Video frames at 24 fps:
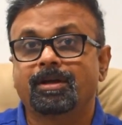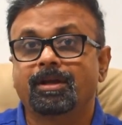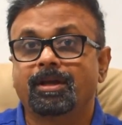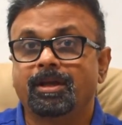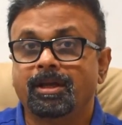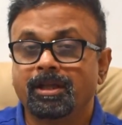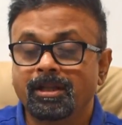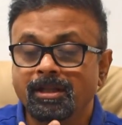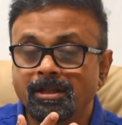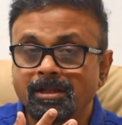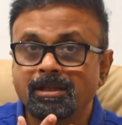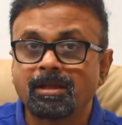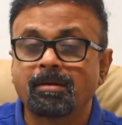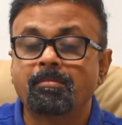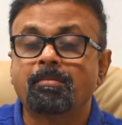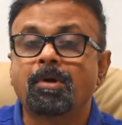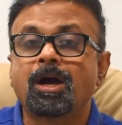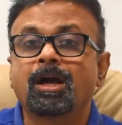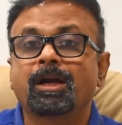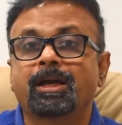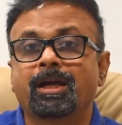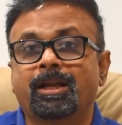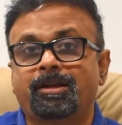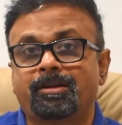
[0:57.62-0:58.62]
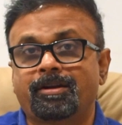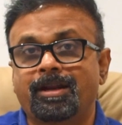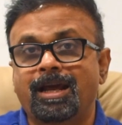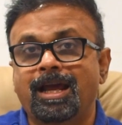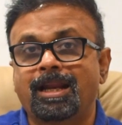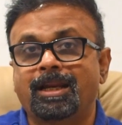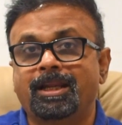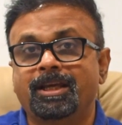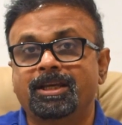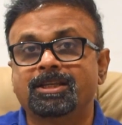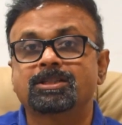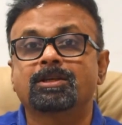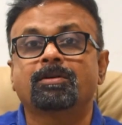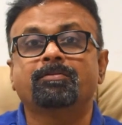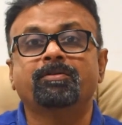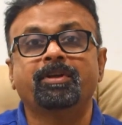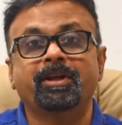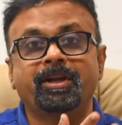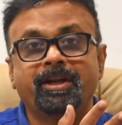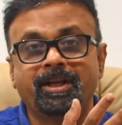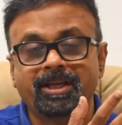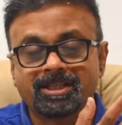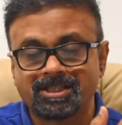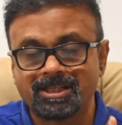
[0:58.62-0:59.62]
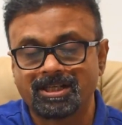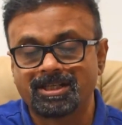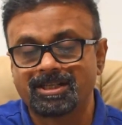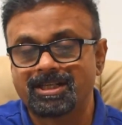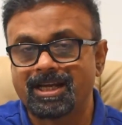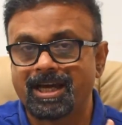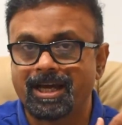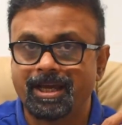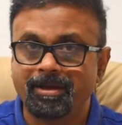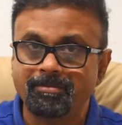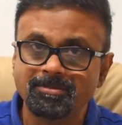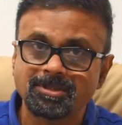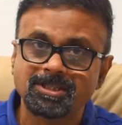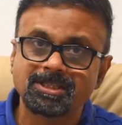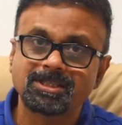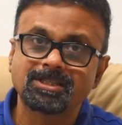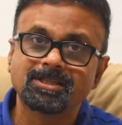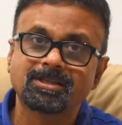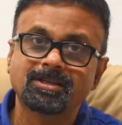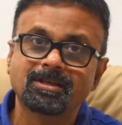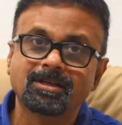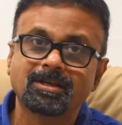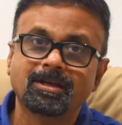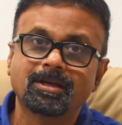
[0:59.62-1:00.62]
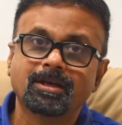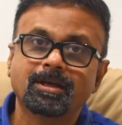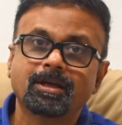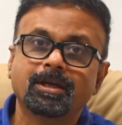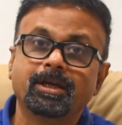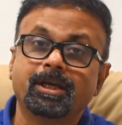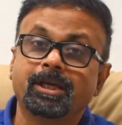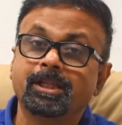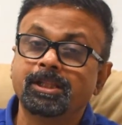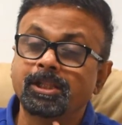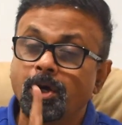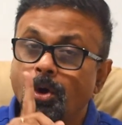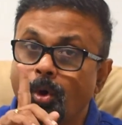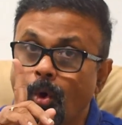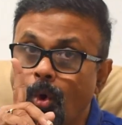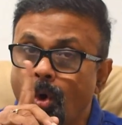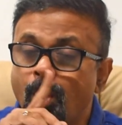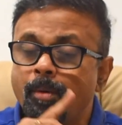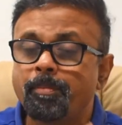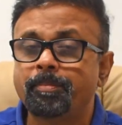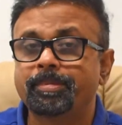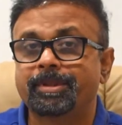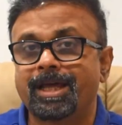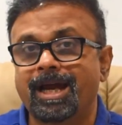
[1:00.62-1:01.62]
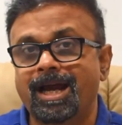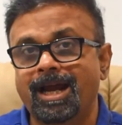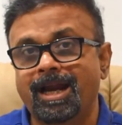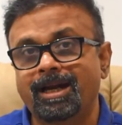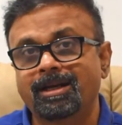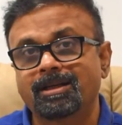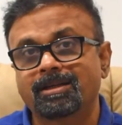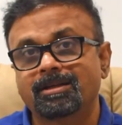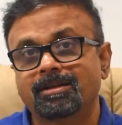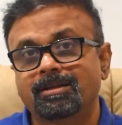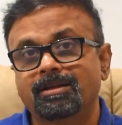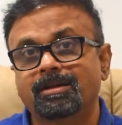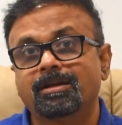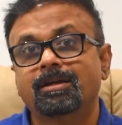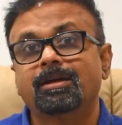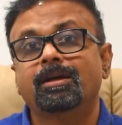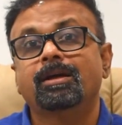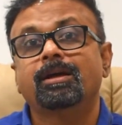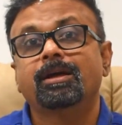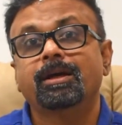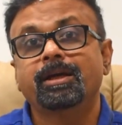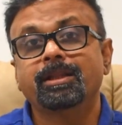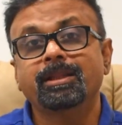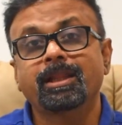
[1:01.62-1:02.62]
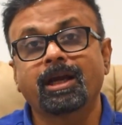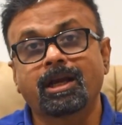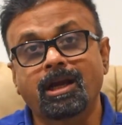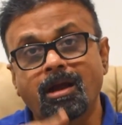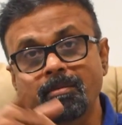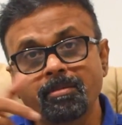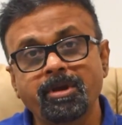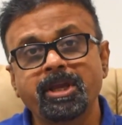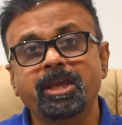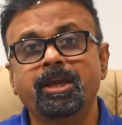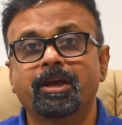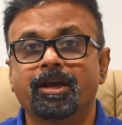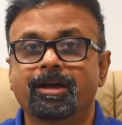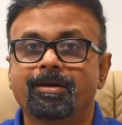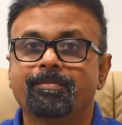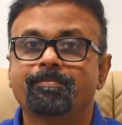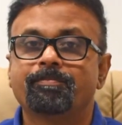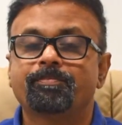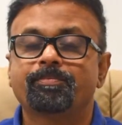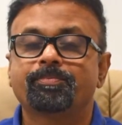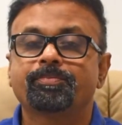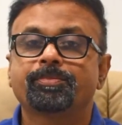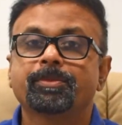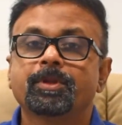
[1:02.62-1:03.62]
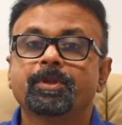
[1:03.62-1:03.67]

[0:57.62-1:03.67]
in the market rallies of the recent times, in the hope that in the coming year,